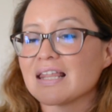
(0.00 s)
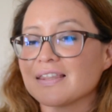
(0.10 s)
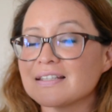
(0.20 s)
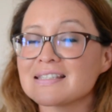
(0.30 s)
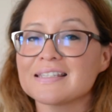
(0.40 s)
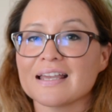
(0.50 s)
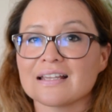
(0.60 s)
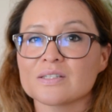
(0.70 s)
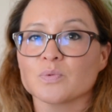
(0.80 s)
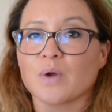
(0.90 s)
This
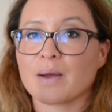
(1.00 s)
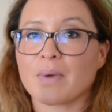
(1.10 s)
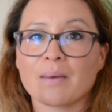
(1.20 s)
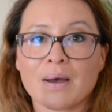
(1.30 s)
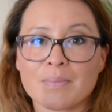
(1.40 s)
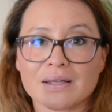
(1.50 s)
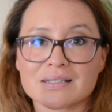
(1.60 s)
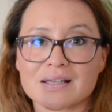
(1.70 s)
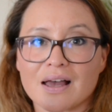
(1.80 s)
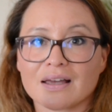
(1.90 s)
stays right by my
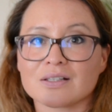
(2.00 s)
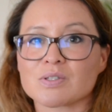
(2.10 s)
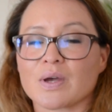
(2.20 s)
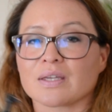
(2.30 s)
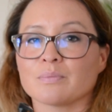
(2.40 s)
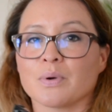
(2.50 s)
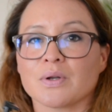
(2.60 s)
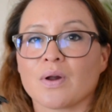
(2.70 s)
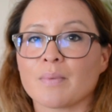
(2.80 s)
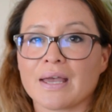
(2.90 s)
bedside, so I can put
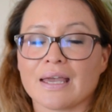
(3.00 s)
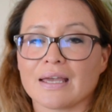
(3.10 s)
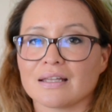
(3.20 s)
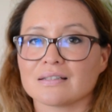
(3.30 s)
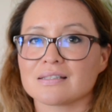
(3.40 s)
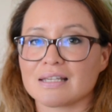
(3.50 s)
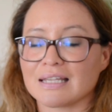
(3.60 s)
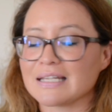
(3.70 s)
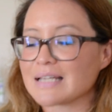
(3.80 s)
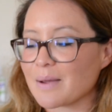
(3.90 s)
it on my hands
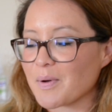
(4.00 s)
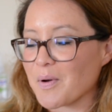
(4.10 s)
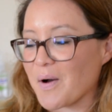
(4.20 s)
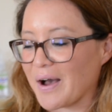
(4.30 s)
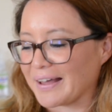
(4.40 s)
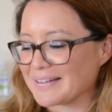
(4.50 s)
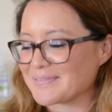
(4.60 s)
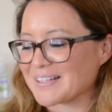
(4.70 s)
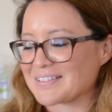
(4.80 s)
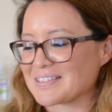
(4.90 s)
anytime I want
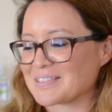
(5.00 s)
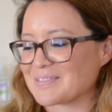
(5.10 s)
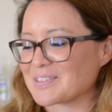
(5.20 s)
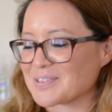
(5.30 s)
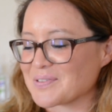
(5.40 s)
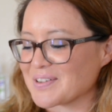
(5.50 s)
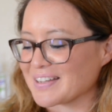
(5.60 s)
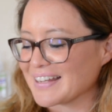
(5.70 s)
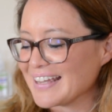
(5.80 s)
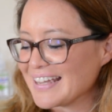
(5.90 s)
because it smells so good.